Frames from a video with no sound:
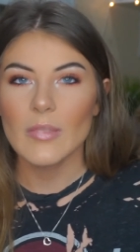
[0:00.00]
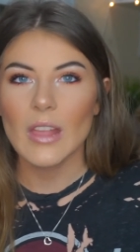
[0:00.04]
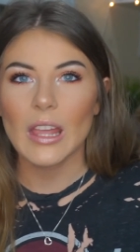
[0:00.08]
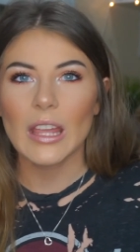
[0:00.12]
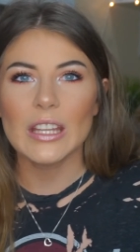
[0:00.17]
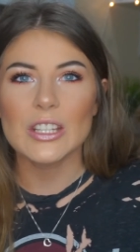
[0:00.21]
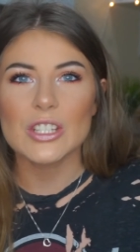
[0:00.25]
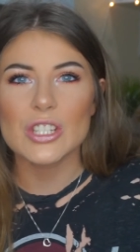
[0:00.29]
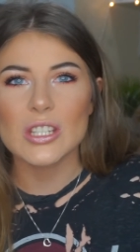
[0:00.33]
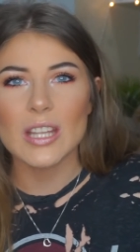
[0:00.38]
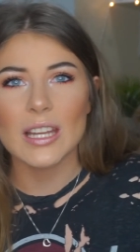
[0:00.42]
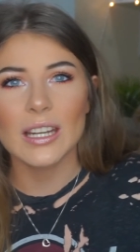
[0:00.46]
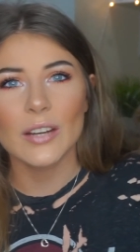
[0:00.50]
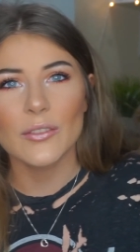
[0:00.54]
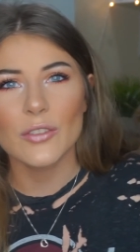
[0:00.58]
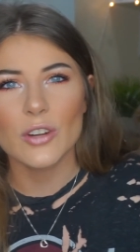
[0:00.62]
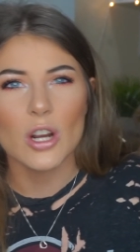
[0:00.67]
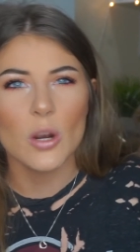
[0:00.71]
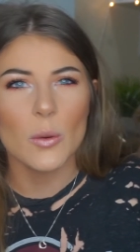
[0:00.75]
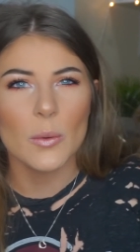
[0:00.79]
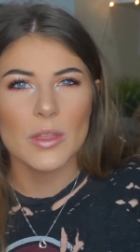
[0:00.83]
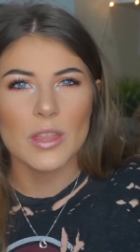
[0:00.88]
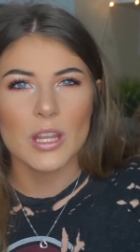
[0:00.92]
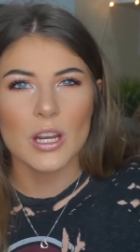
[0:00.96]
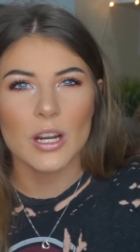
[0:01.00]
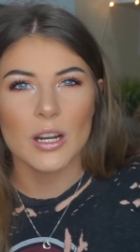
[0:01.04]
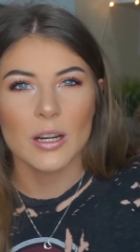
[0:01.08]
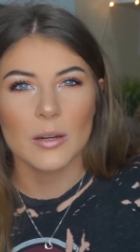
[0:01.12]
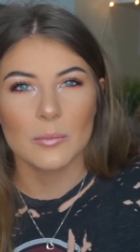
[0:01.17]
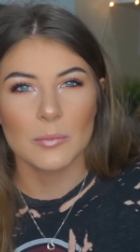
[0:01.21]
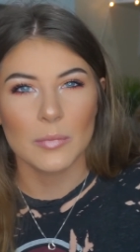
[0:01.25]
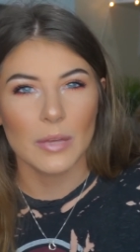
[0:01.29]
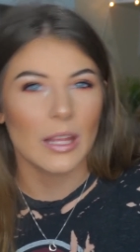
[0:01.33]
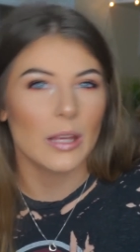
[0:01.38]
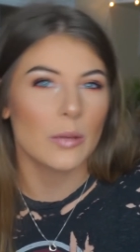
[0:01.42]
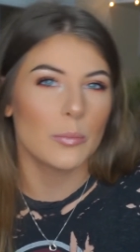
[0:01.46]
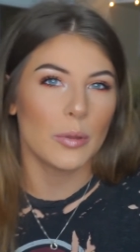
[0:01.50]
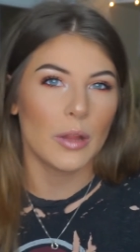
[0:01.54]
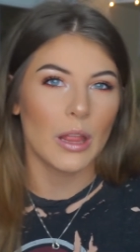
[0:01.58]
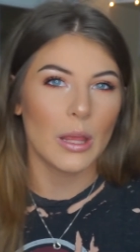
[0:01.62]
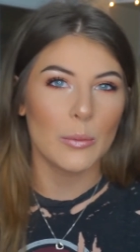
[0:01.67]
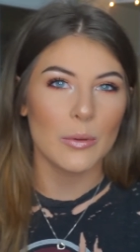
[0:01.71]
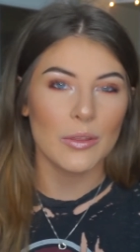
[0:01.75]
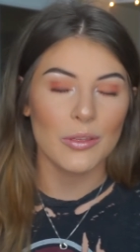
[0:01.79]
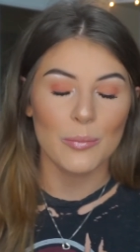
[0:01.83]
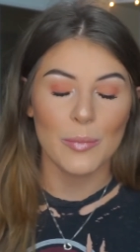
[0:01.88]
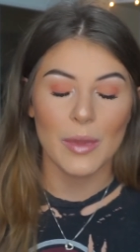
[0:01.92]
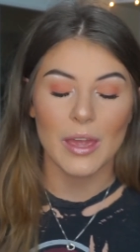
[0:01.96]
I never go in there and like play
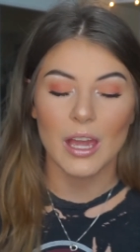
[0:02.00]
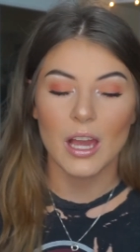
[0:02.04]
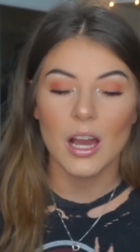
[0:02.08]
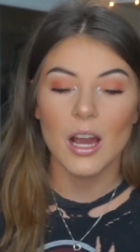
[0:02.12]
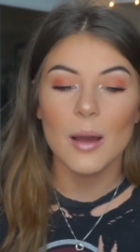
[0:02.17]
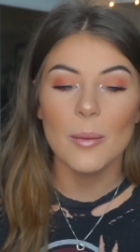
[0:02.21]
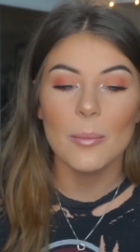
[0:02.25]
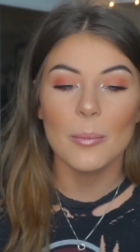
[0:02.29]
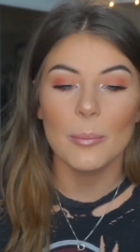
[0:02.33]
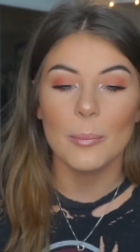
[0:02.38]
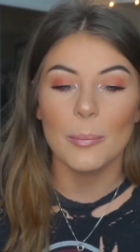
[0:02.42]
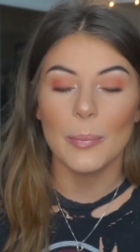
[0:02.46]
with makeup.